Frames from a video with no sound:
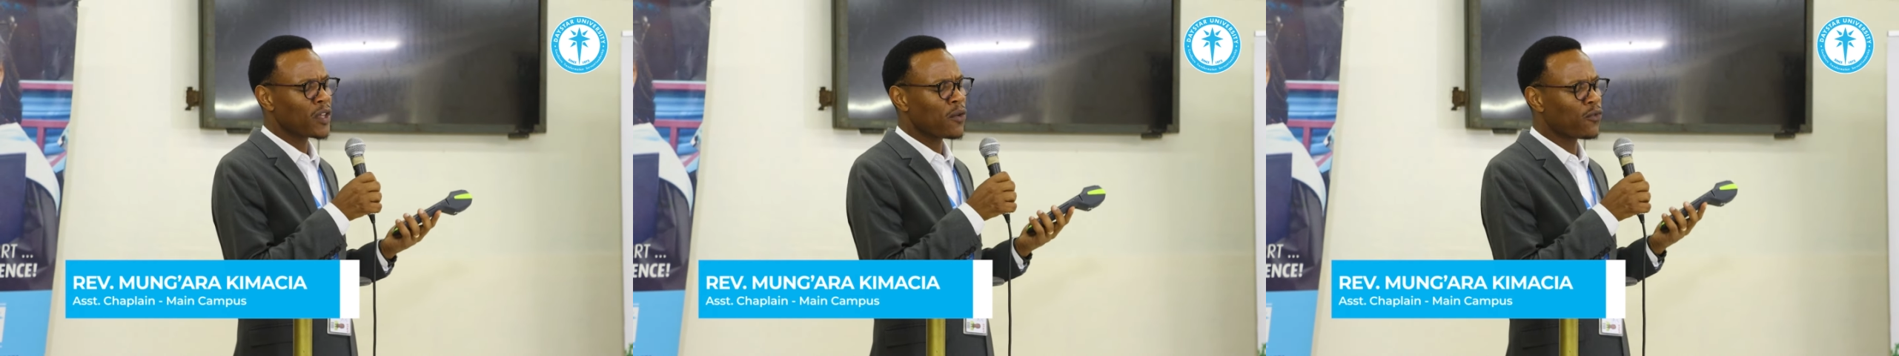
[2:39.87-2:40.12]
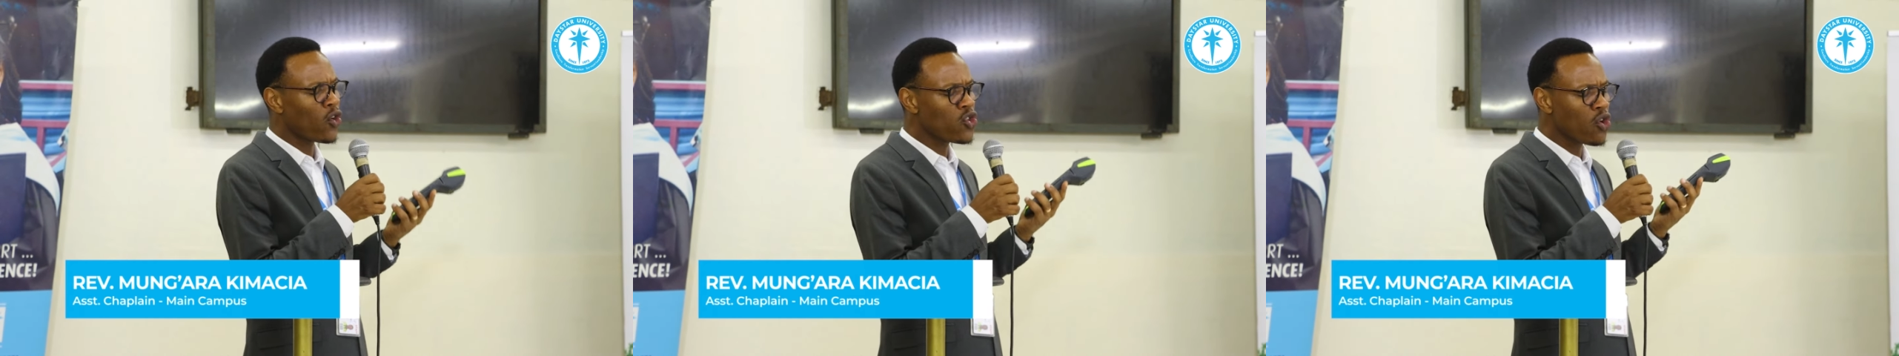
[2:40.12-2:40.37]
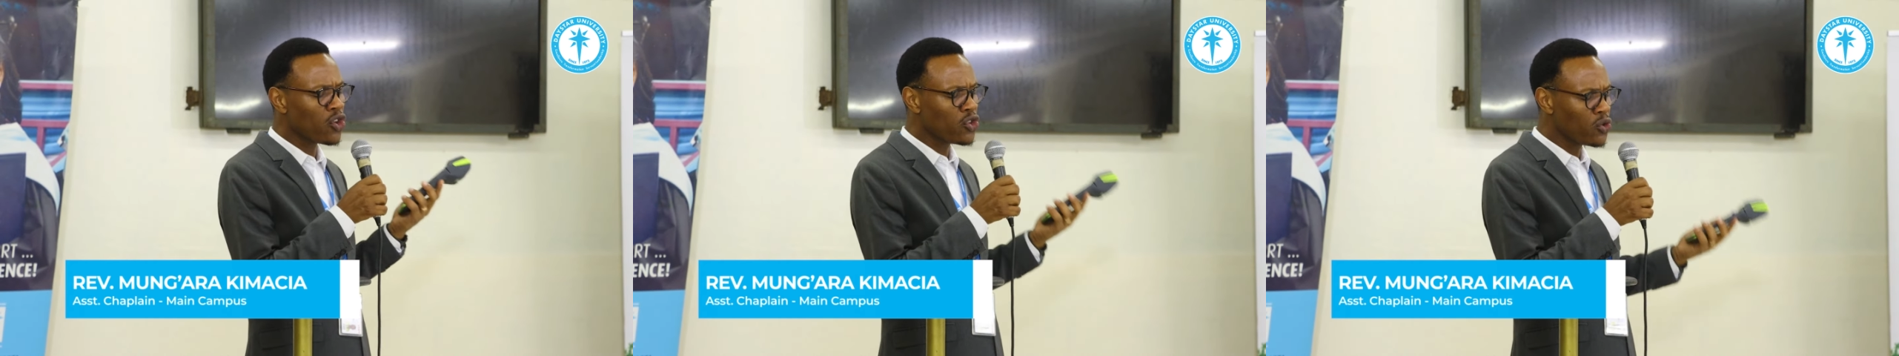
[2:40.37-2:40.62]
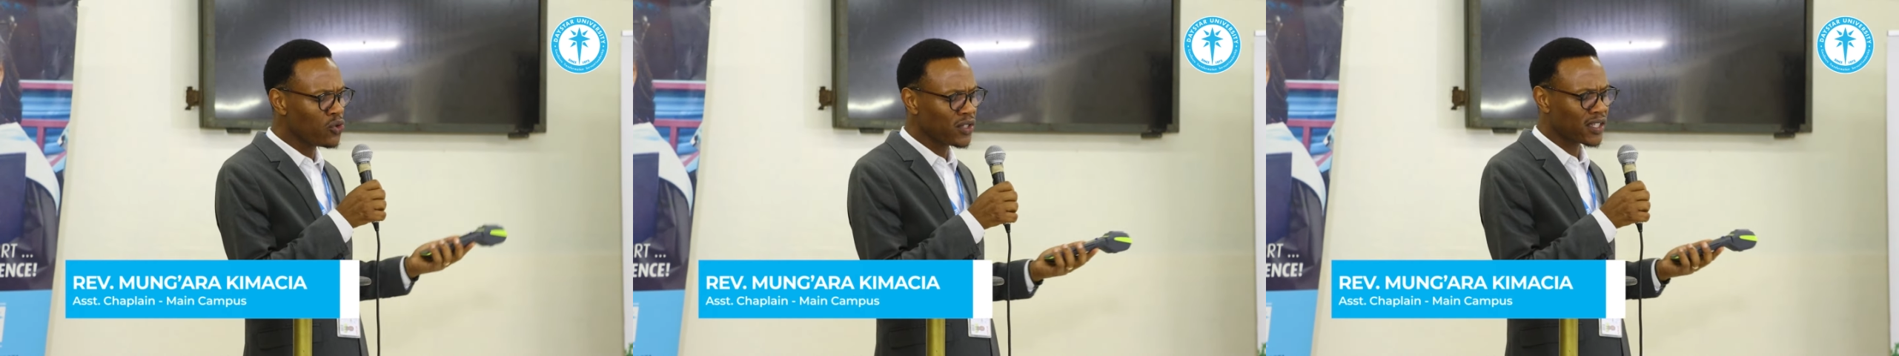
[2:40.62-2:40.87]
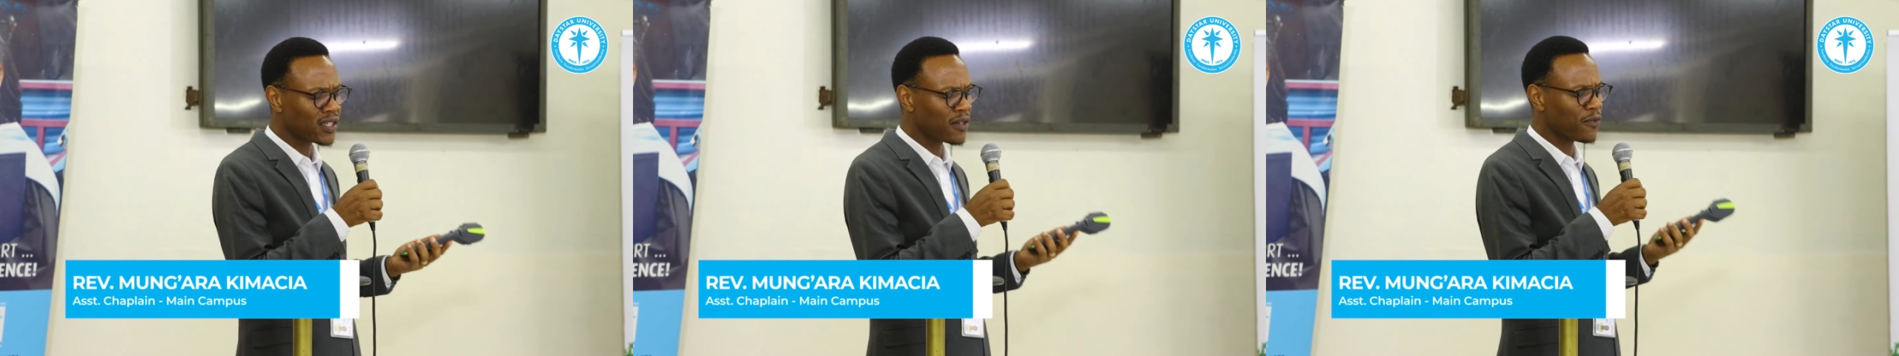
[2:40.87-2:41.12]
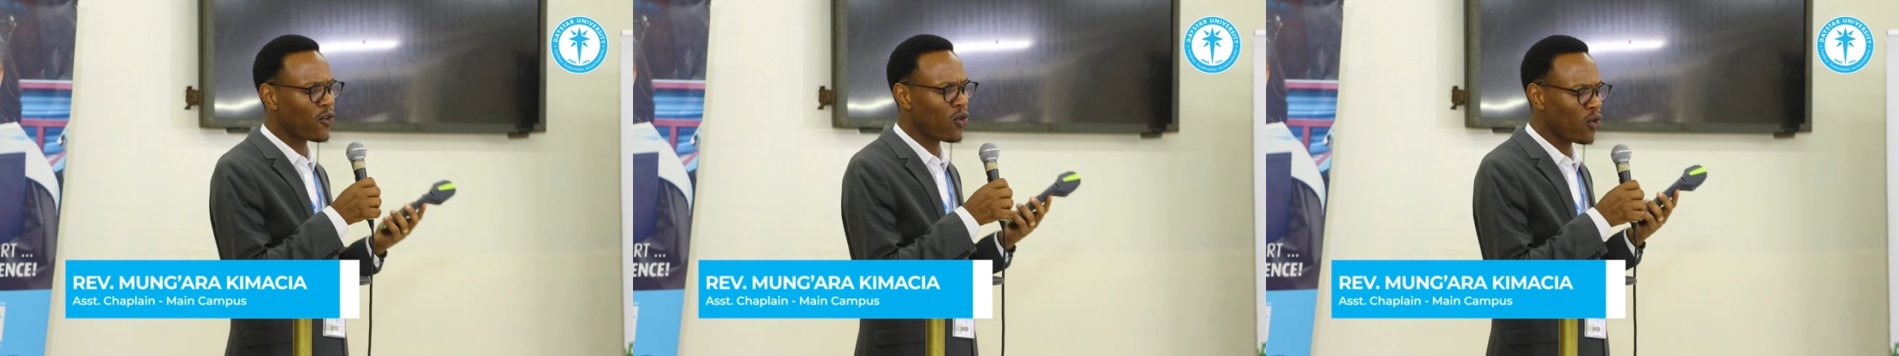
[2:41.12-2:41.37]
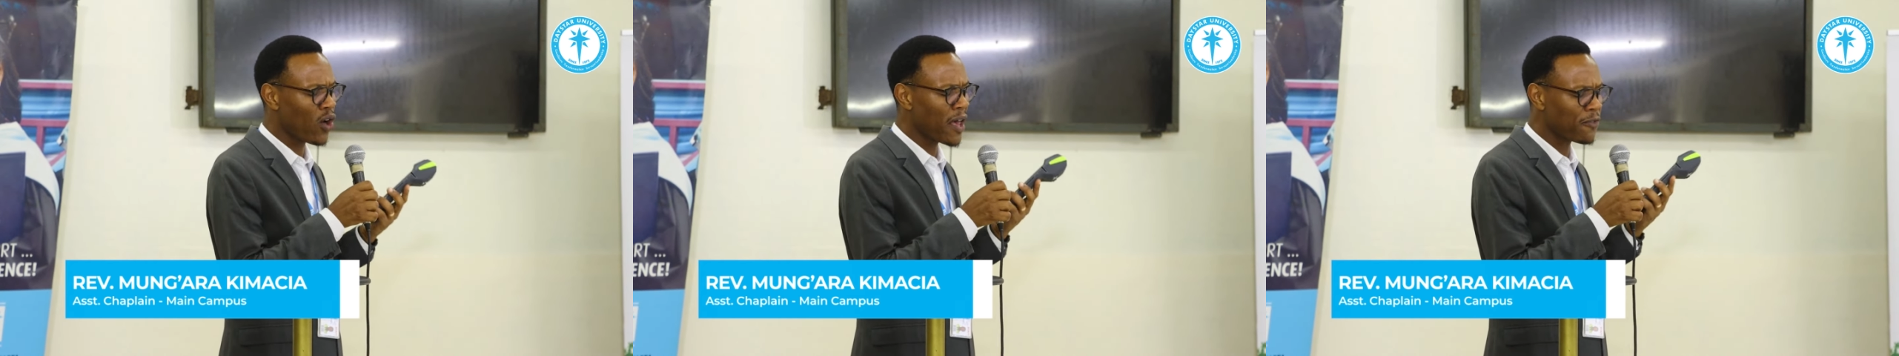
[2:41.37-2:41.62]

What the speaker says: for your use, for